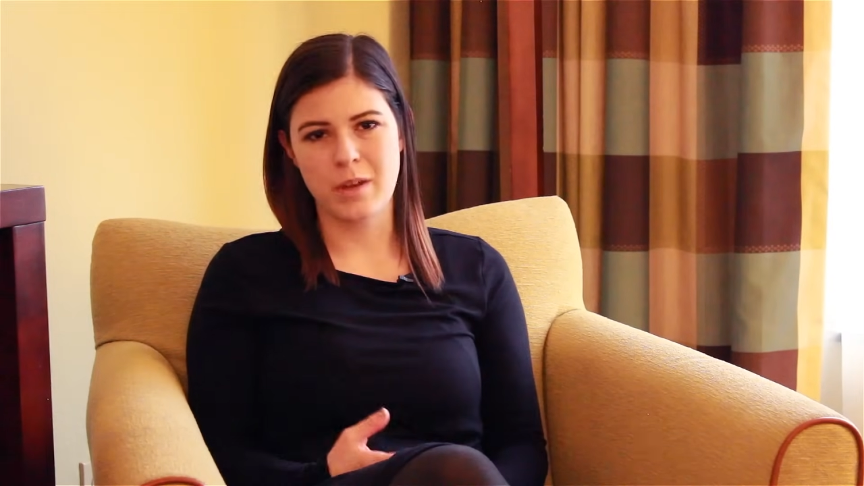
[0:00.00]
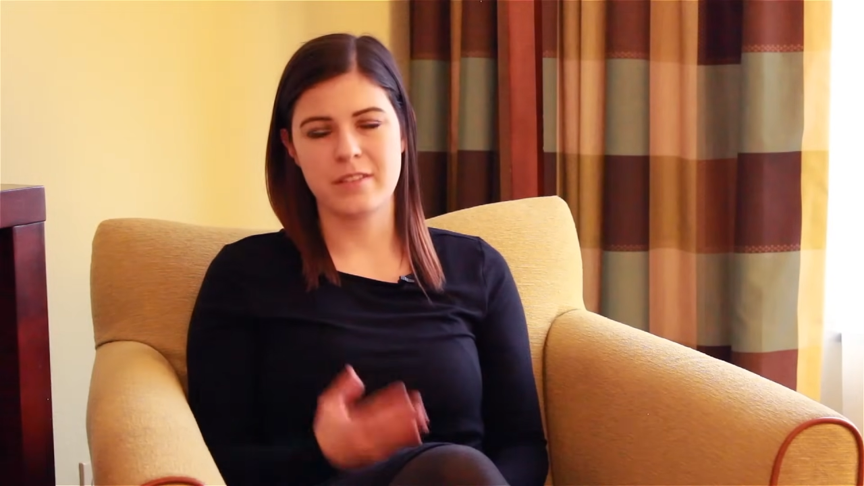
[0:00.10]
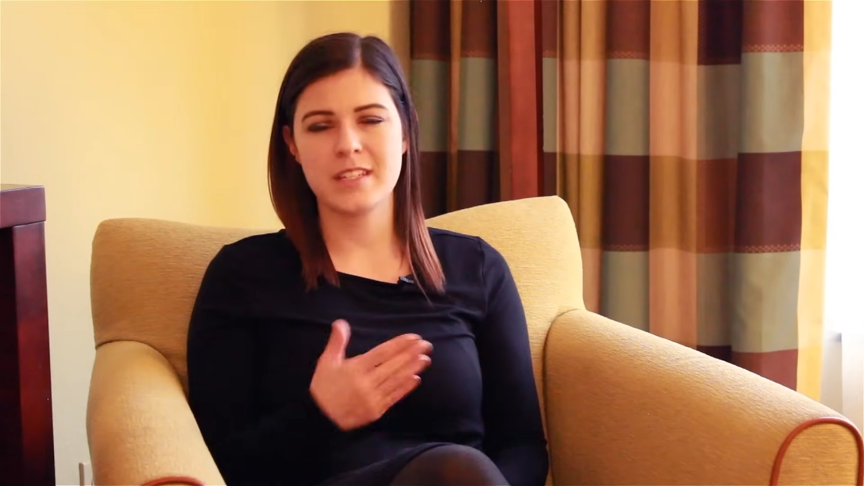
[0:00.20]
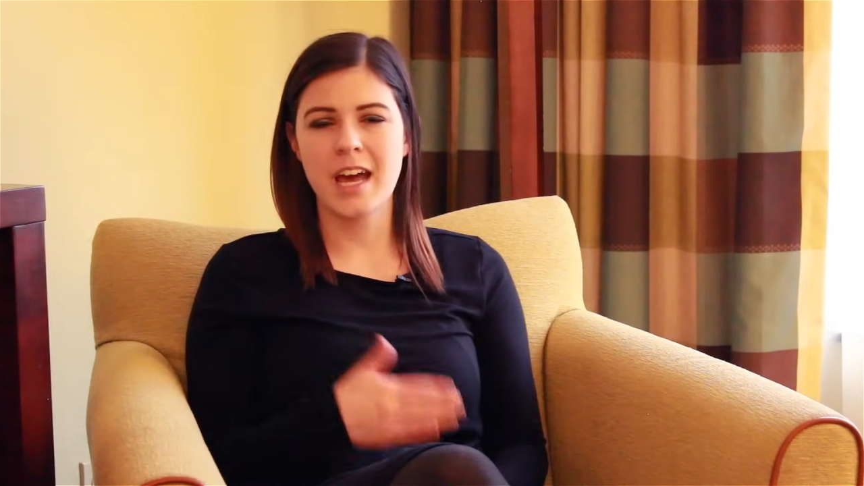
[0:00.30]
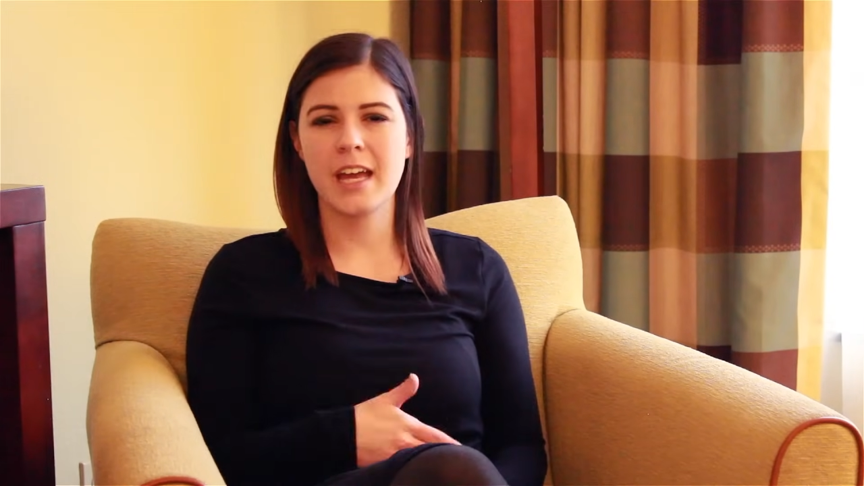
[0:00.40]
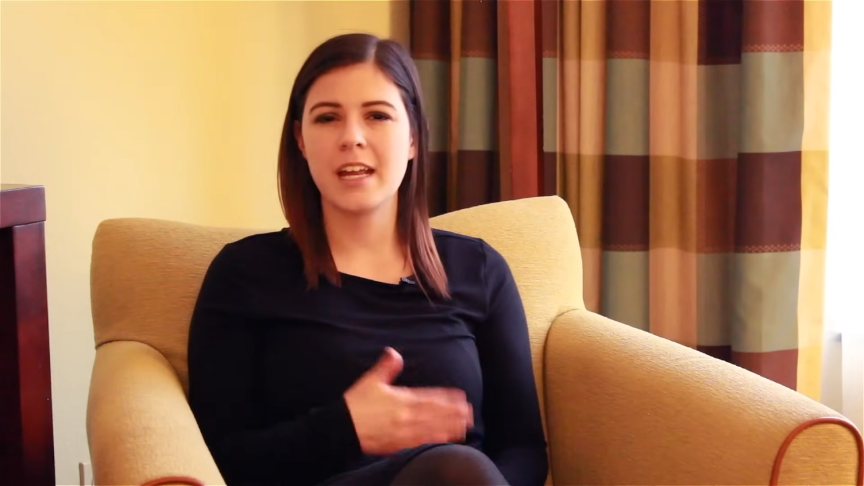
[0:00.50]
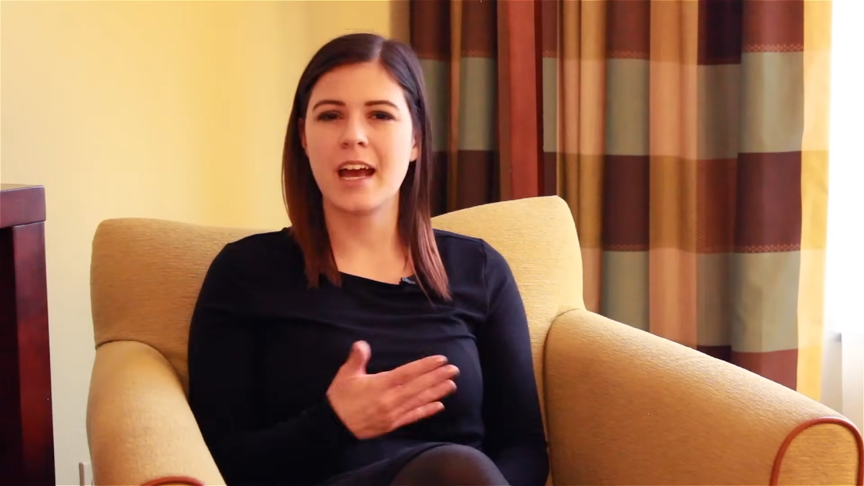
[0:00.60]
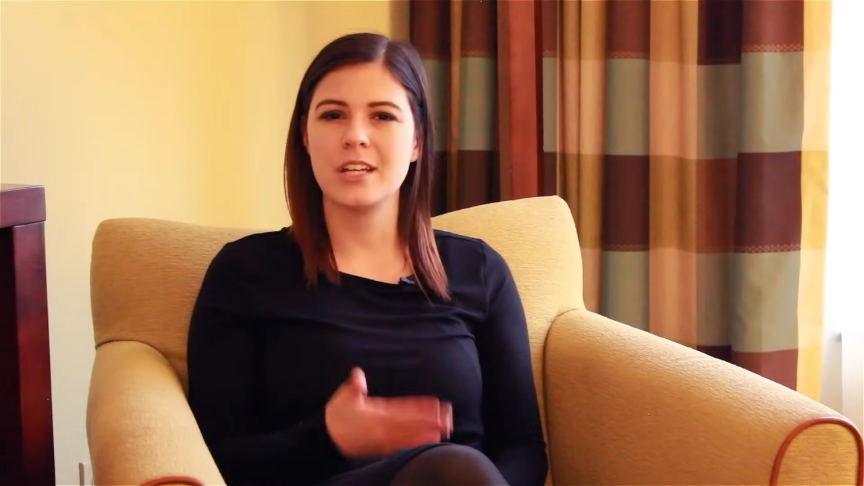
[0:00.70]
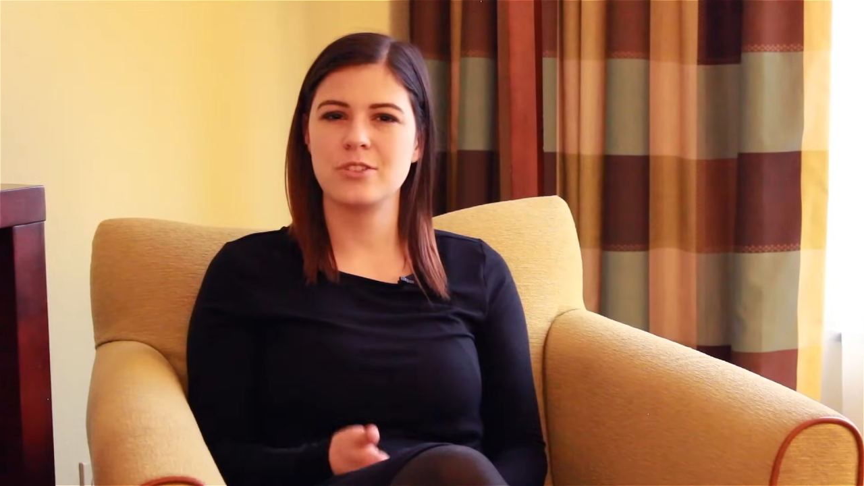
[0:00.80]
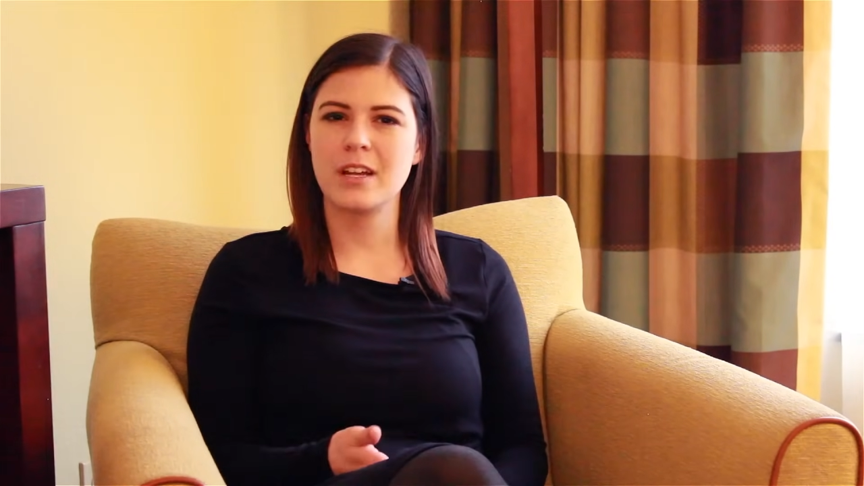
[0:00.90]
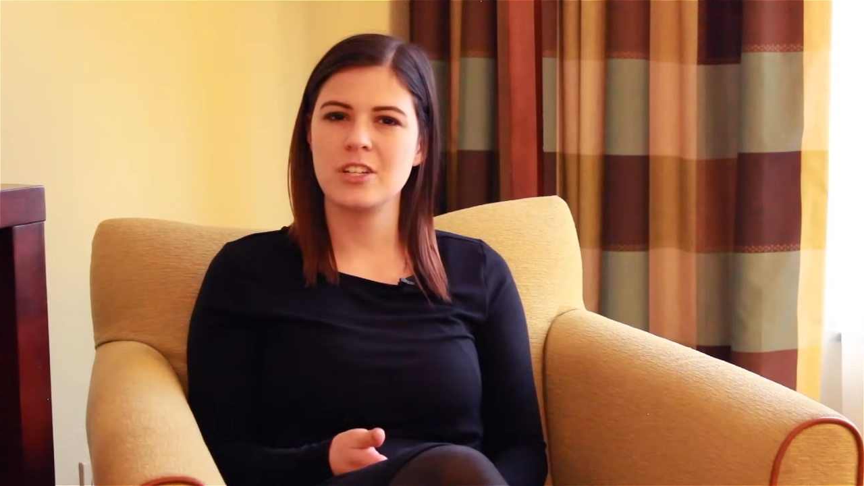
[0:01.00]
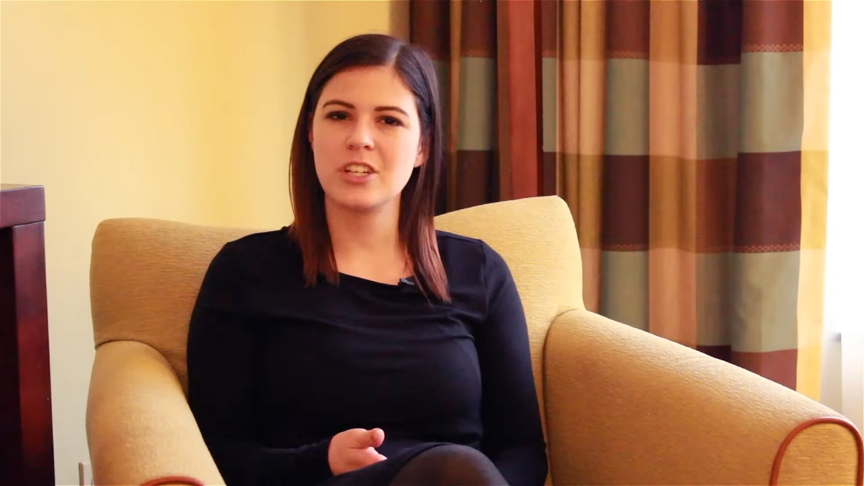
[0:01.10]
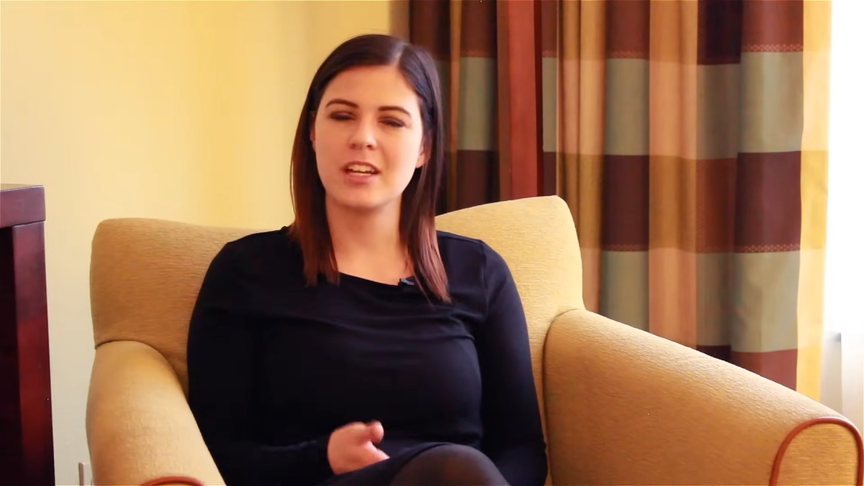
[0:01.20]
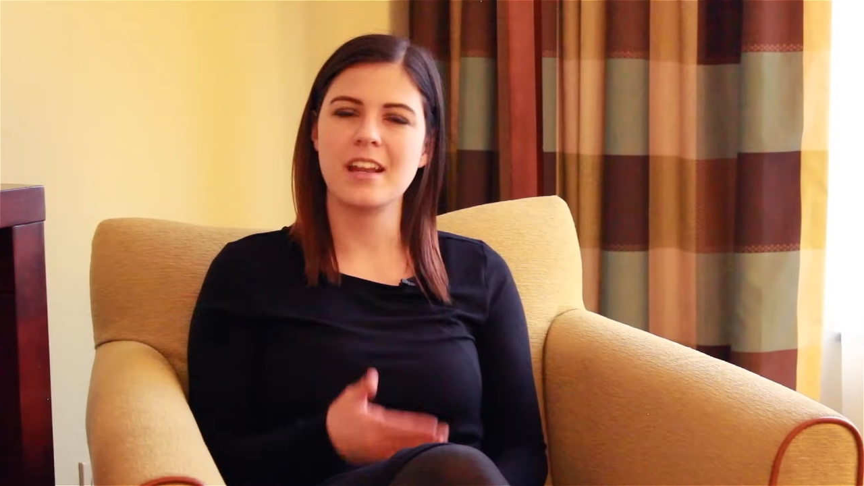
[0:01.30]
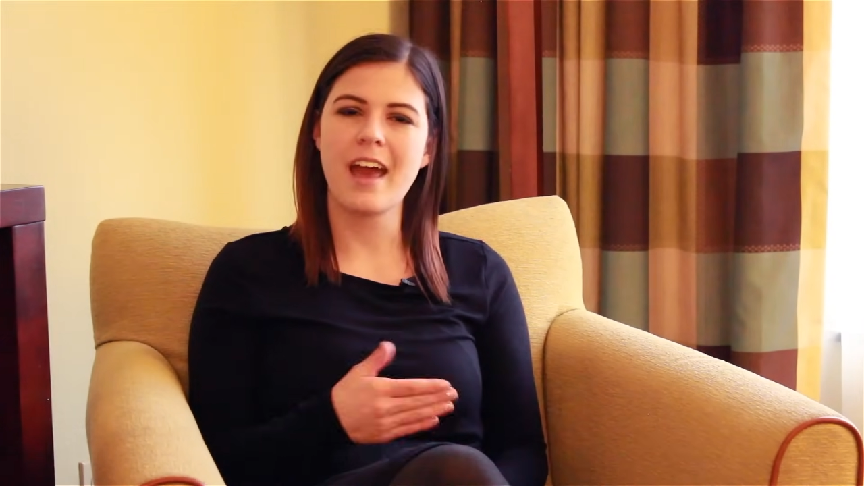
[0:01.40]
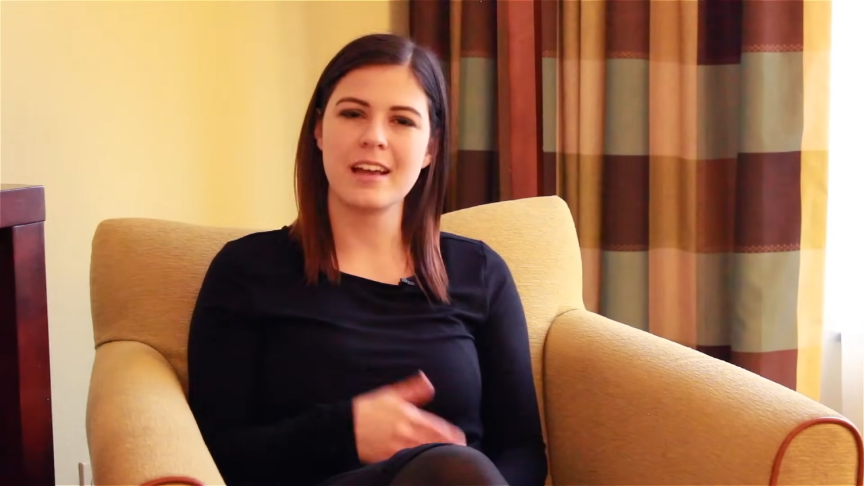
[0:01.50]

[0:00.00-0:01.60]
with diet, hydration,